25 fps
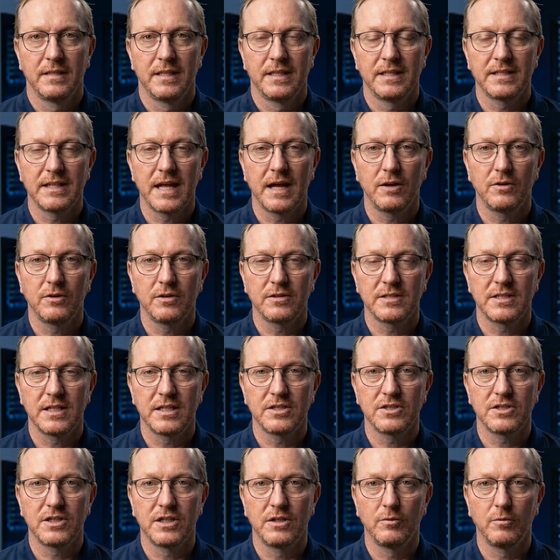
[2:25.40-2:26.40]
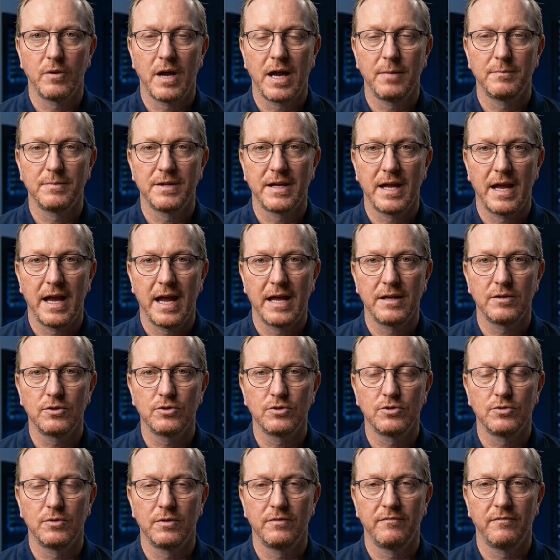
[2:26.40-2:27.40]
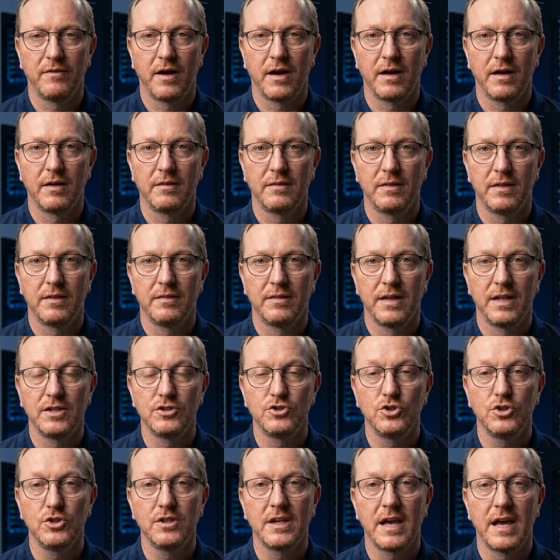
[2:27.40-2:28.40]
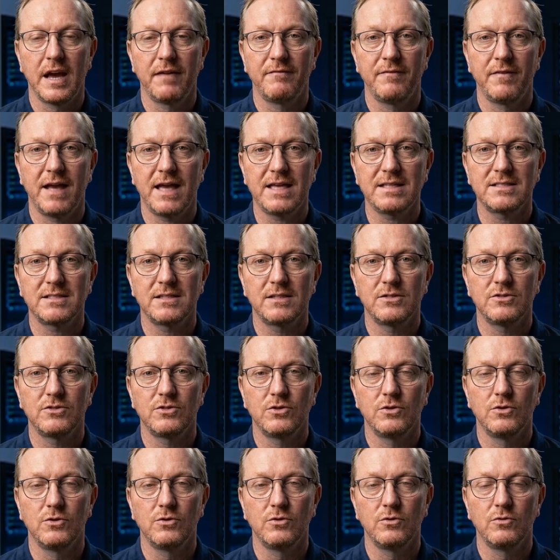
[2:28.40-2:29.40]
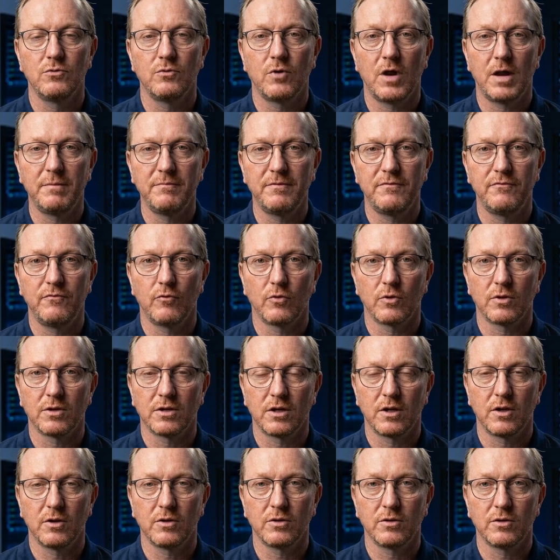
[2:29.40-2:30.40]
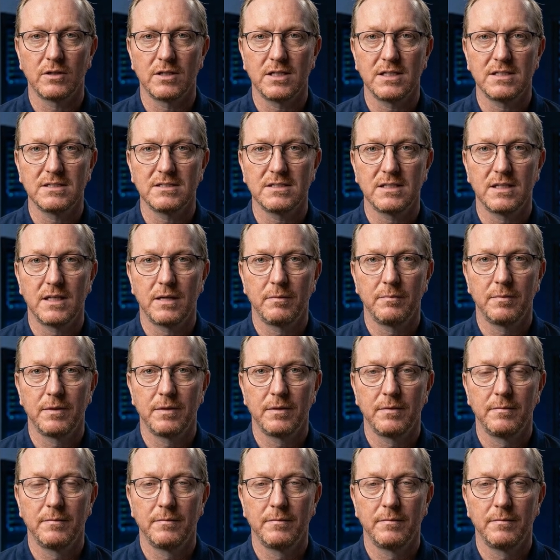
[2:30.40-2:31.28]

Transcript: The attacker essentially grabs a handle to a file that they shouldn't have access to right before the kernel cleans it up.